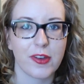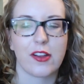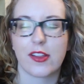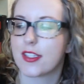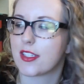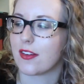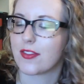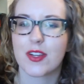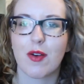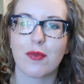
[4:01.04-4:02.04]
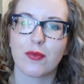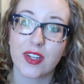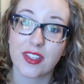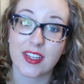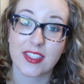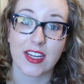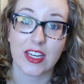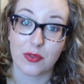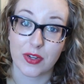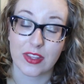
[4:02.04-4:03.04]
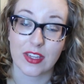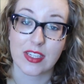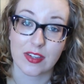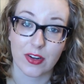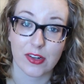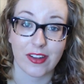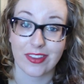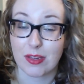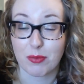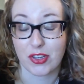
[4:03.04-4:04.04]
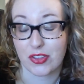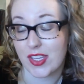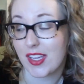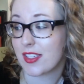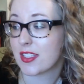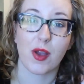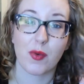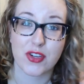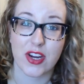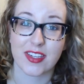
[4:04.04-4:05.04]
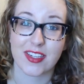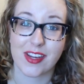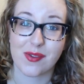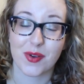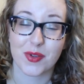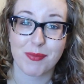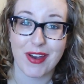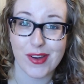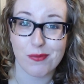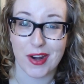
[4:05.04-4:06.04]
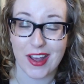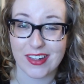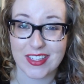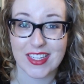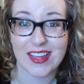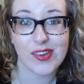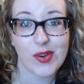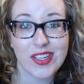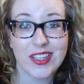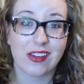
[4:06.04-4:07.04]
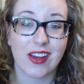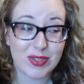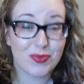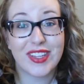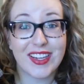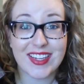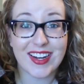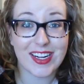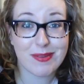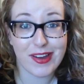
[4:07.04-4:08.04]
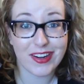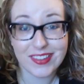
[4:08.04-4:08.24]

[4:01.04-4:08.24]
and all that stuff, so I'm really excited to read this. I've heard nothing but good things. I wish I could tell you what it was about, but I honestly have no idea. I'm just really excited about